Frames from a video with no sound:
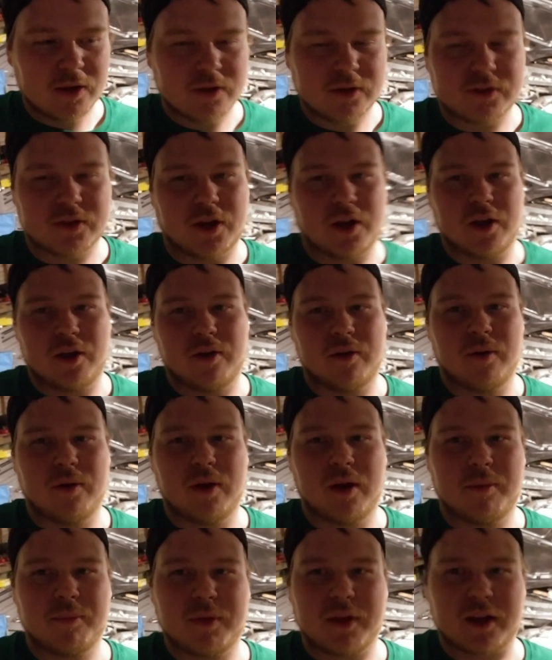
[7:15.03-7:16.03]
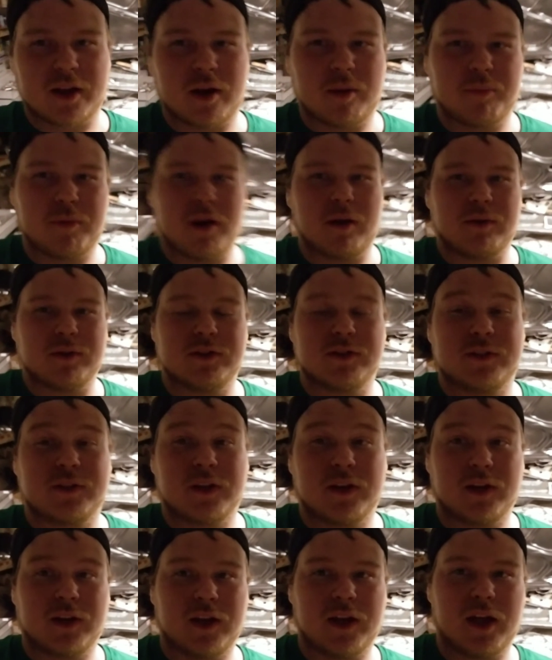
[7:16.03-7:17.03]
So I'm thinking I'm probably just
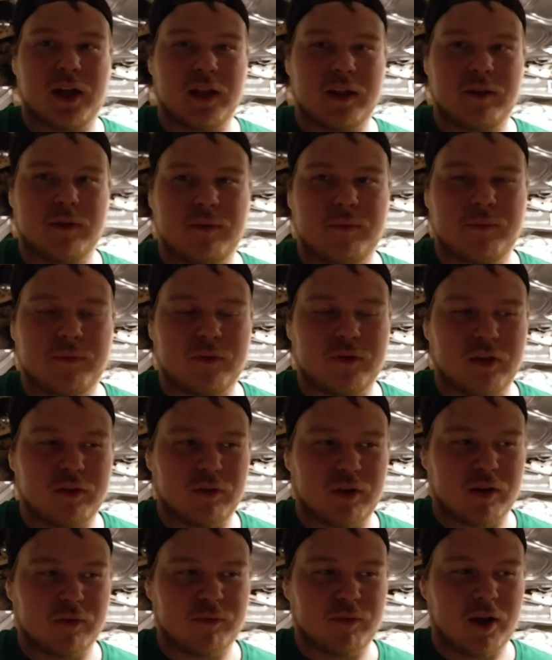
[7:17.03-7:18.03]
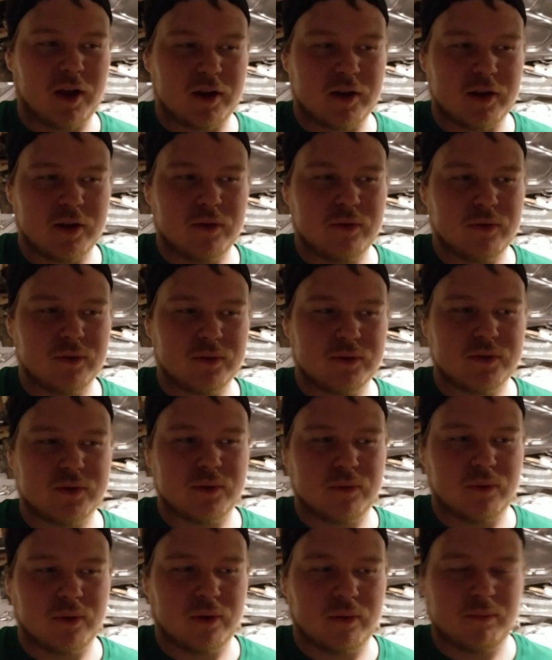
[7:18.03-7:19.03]
going to see if I can find used,
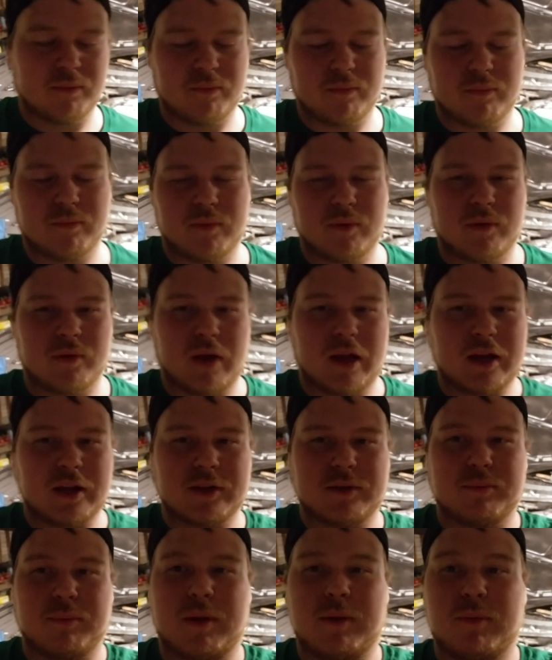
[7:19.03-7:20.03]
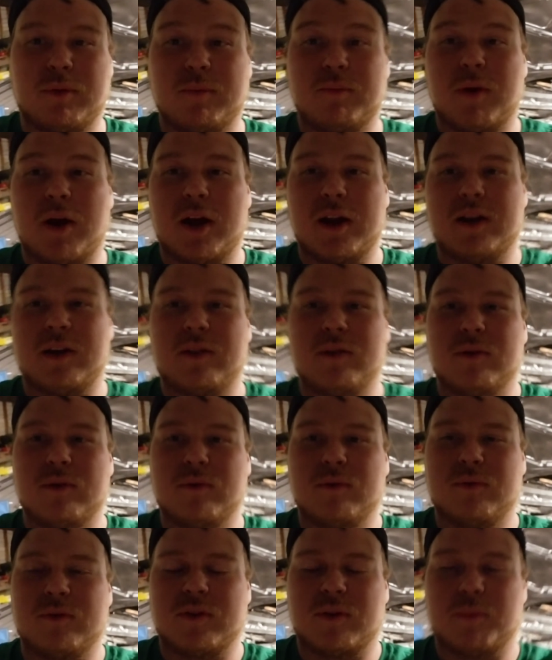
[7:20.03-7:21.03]
or I guess maybe buy new
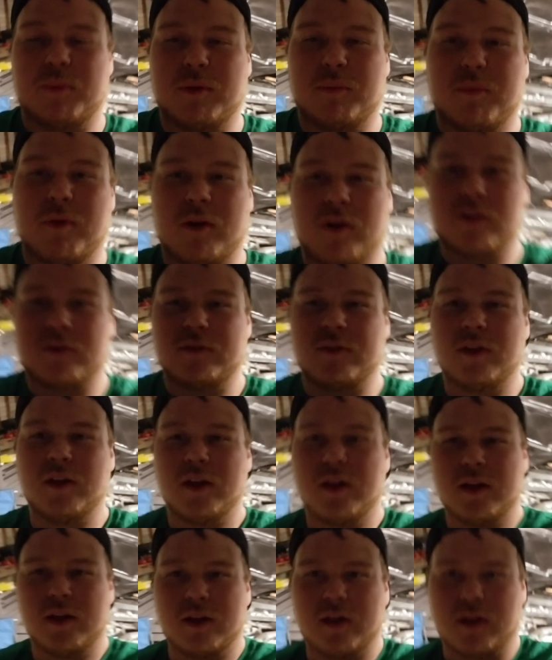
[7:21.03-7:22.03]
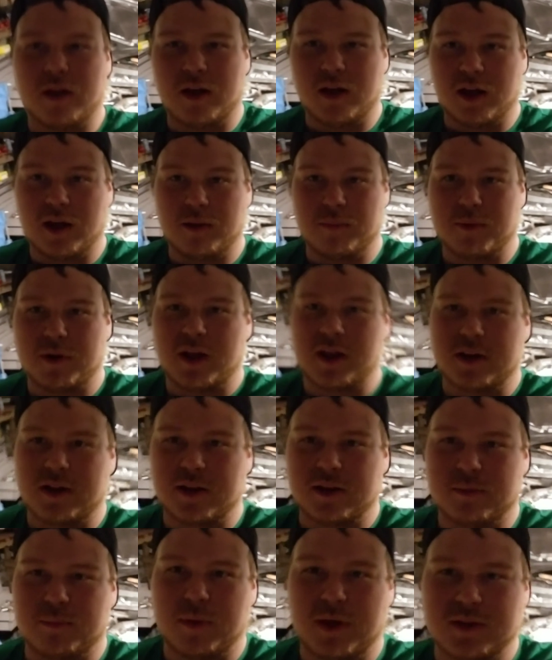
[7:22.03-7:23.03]
some of the parts. But I
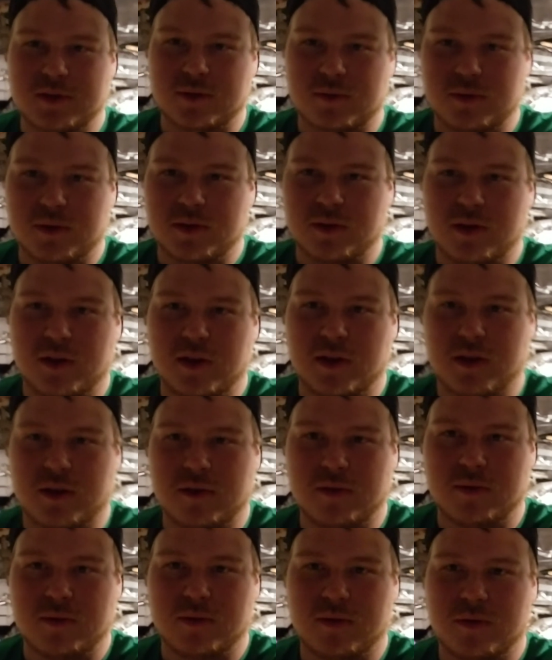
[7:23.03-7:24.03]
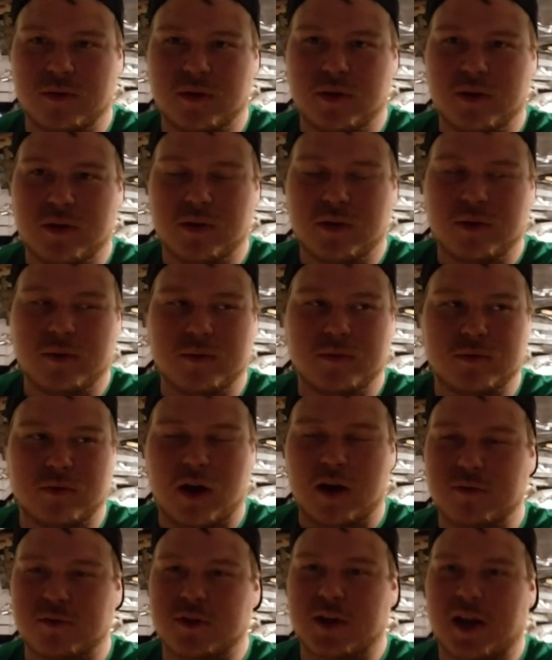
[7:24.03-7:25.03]
need basically the
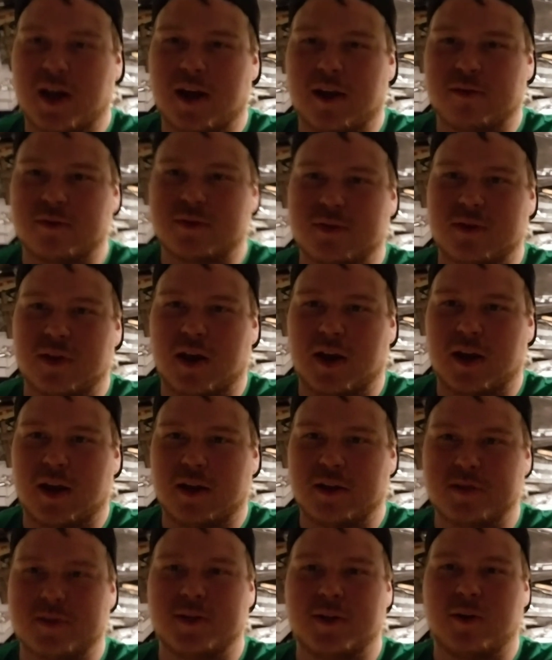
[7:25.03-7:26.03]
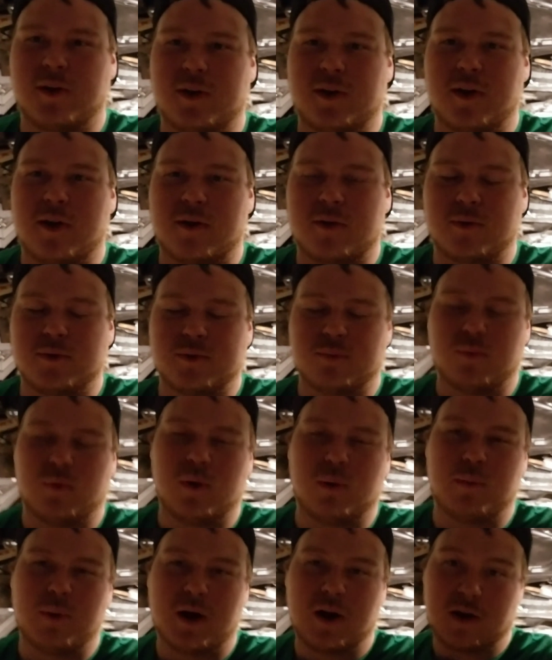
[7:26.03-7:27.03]
drive shafts and steering knuckles and
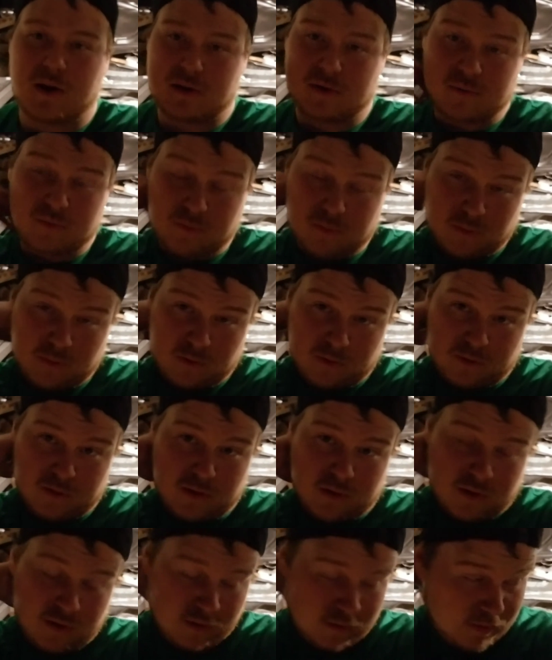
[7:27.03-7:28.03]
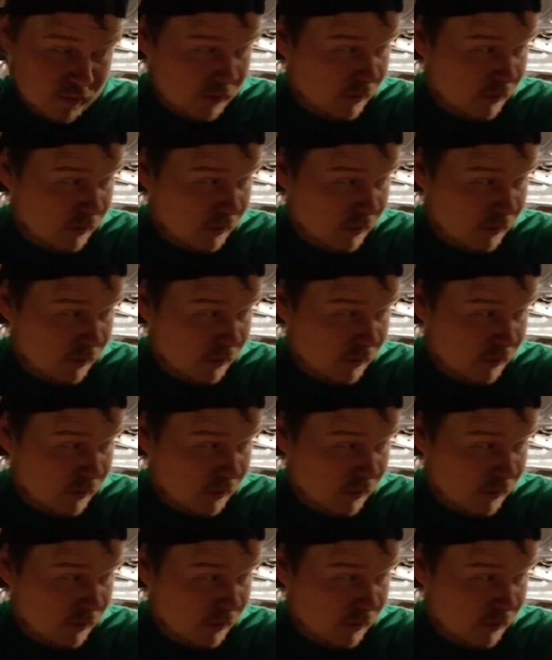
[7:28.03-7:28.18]
wheel bearings for the